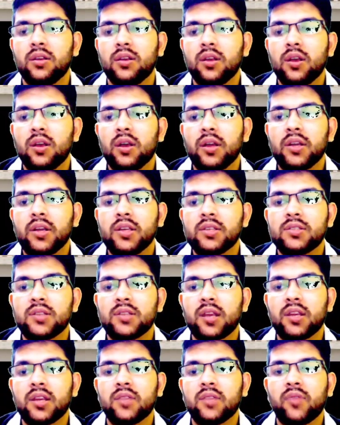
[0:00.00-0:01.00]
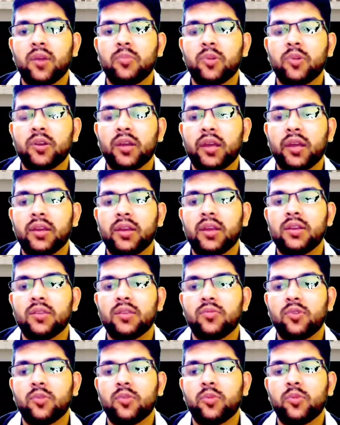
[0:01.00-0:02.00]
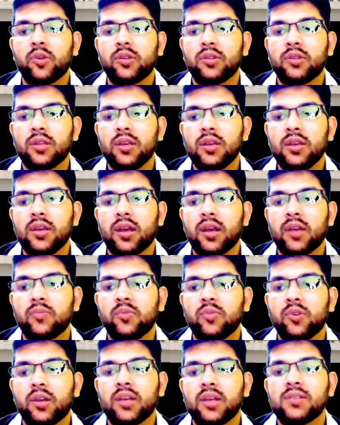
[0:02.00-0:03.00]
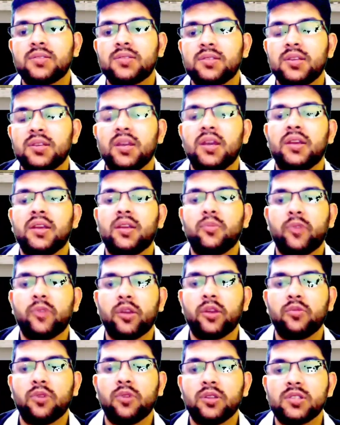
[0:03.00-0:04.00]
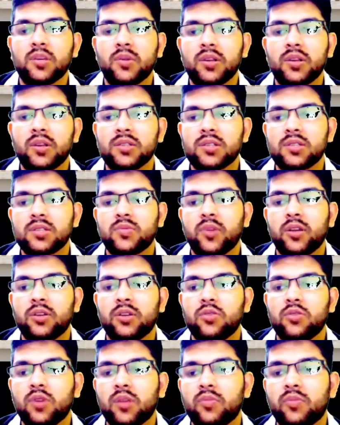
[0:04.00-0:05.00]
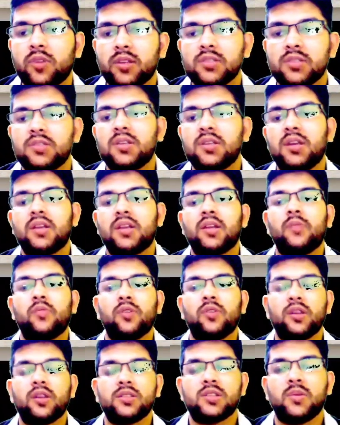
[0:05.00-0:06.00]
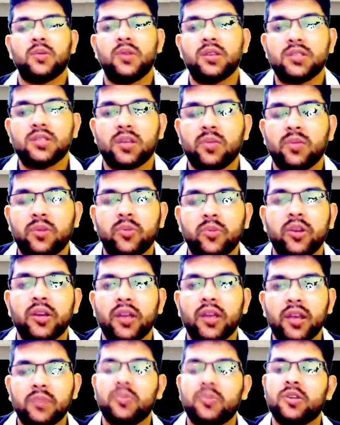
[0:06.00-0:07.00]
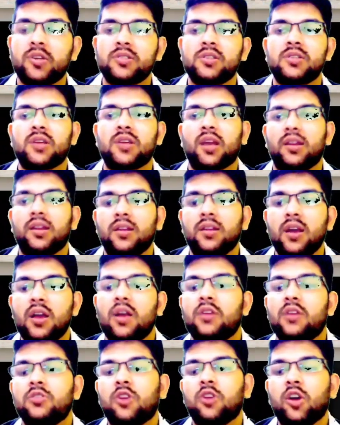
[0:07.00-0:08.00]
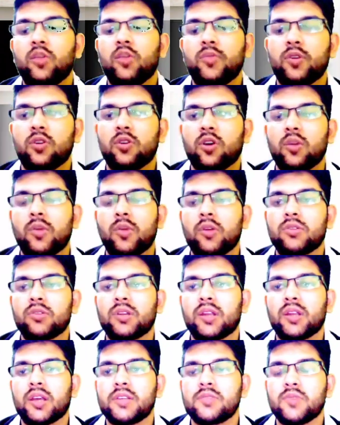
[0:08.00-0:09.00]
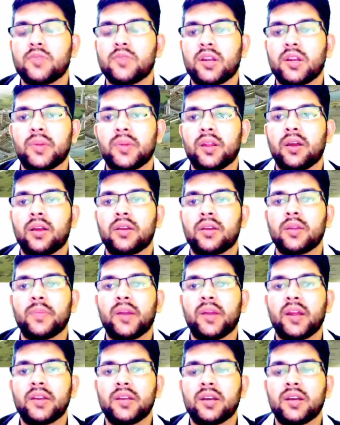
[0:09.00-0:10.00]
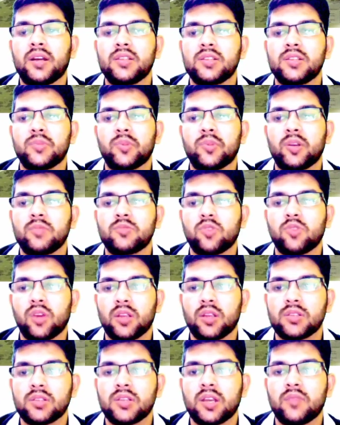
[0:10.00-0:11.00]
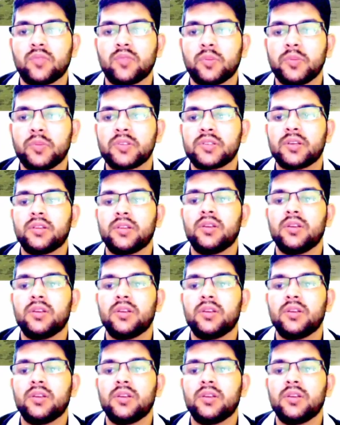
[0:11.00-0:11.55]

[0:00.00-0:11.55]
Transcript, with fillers: it is 95.9, 94.3, and for SC 80.1, 76.2, and for ST 84 and 77.8 percentile. Now, if you talk about the next one, that is Triple IT Kanchipuram. So here is the information